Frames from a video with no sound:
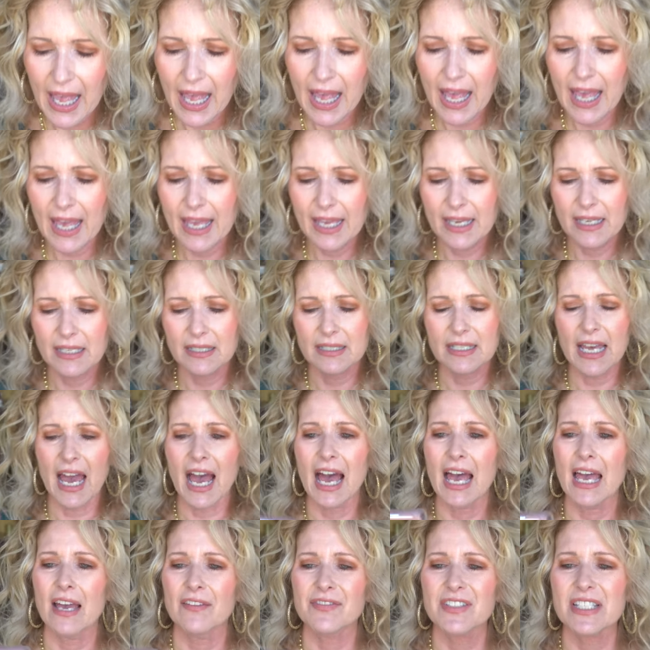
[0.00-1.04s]
And I
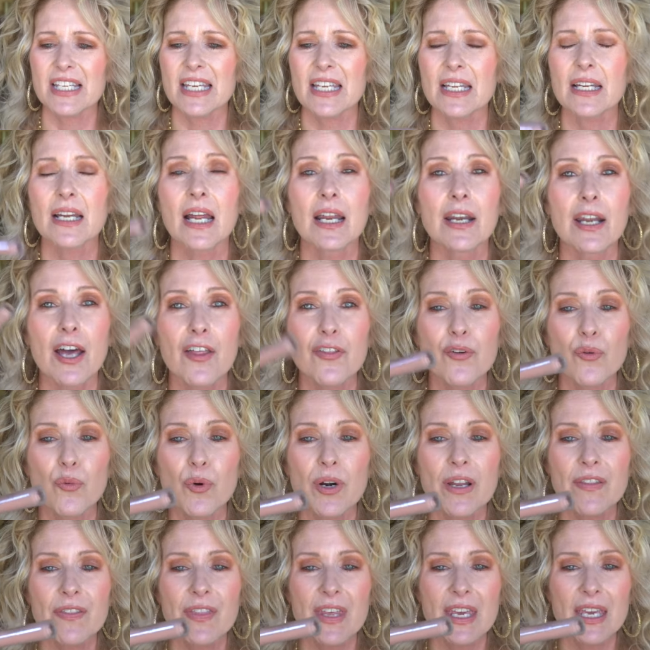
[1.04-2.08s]
have to get another
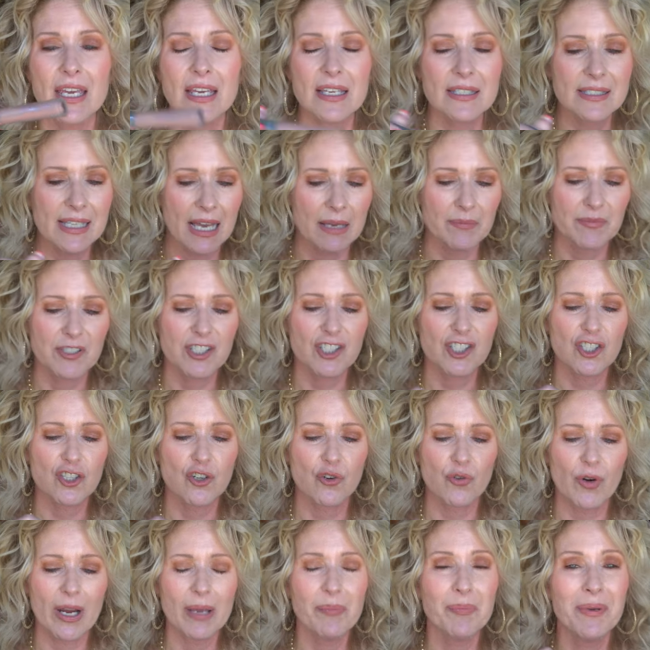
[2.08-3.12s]
one of these. I'm
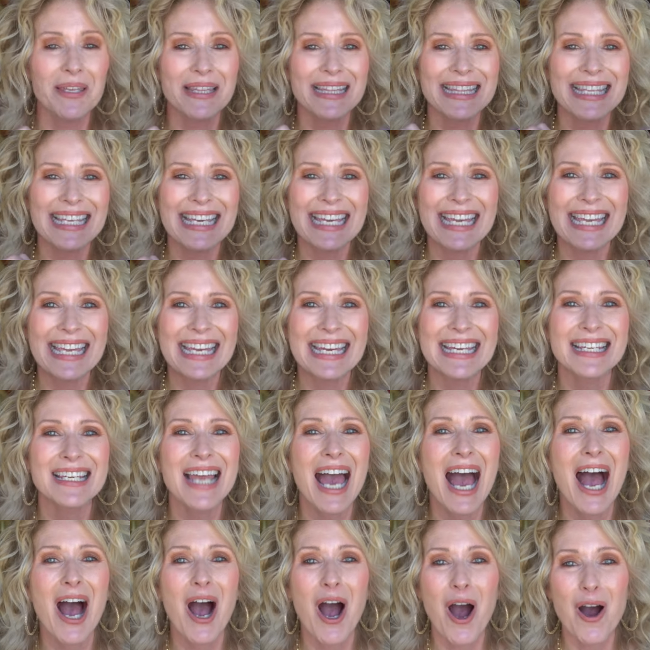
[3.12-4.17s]
scraping the end
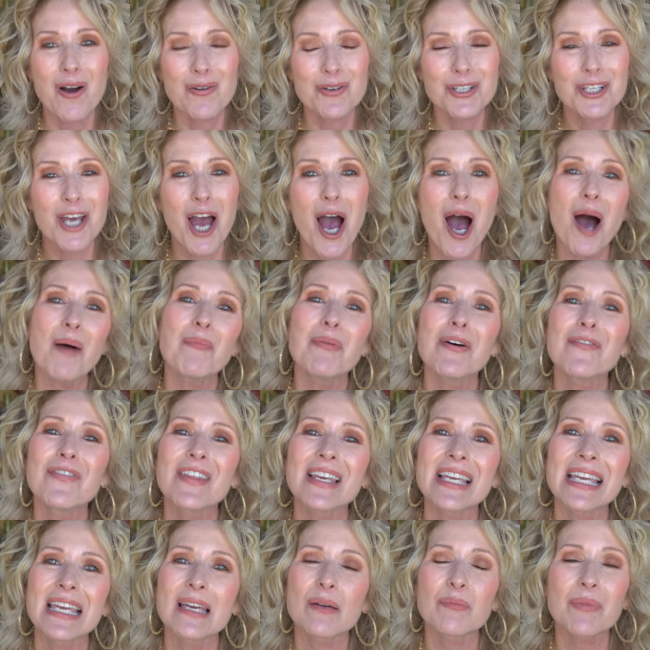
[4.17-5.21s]
on top of the
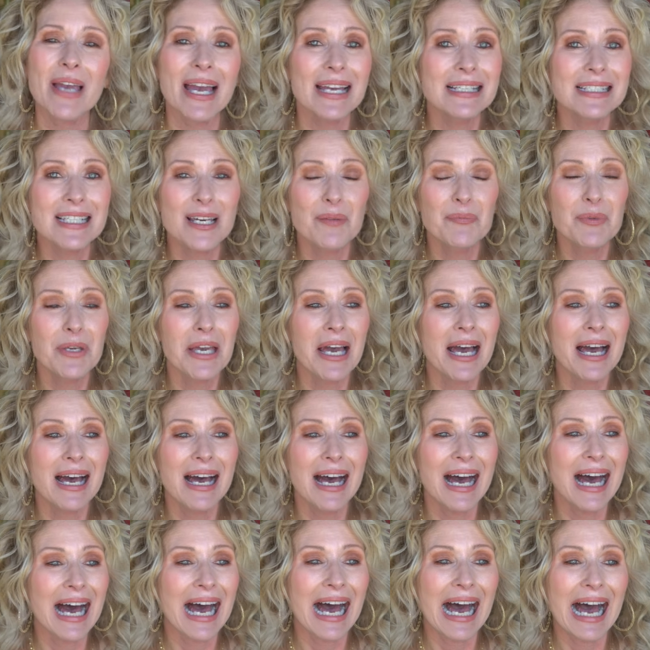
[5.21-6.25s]
Kim KW.
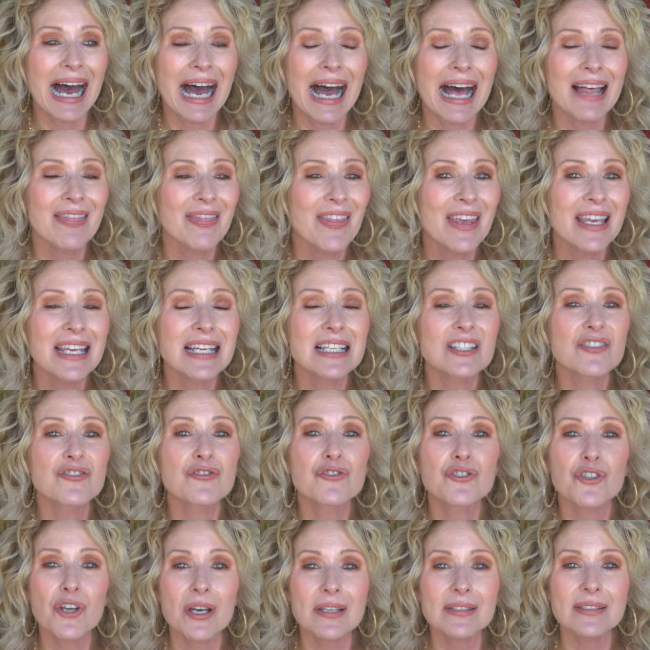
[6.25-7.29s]
I think it's
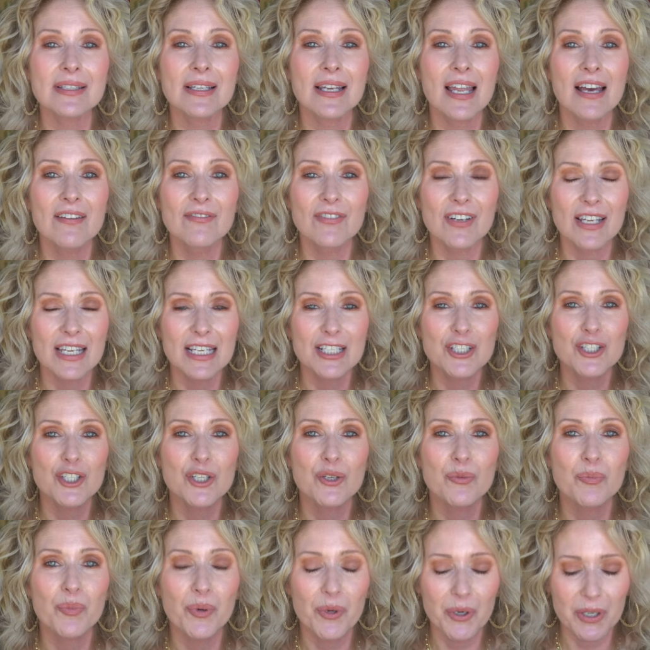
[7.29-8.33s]
just lovely
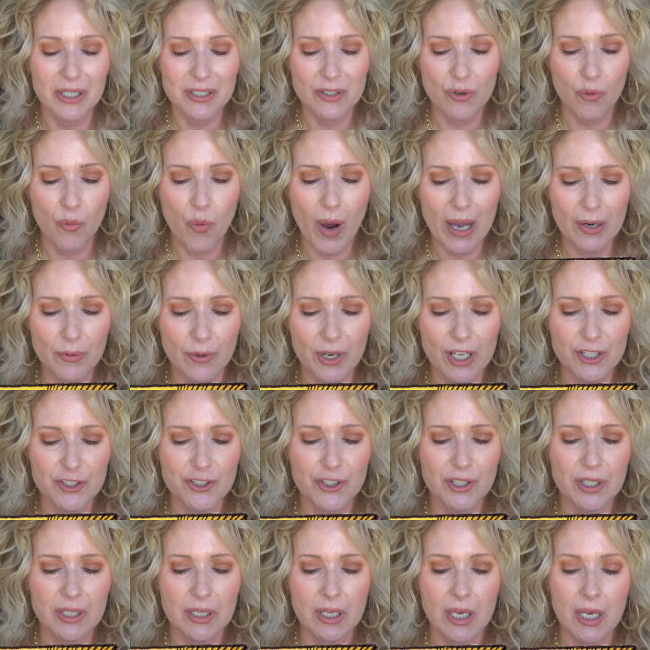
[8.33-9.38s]
to put White
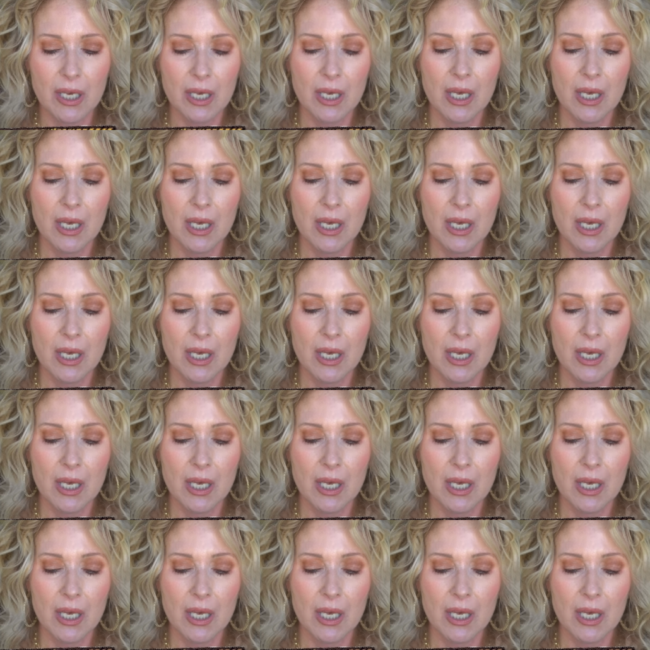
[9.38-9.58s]
Russian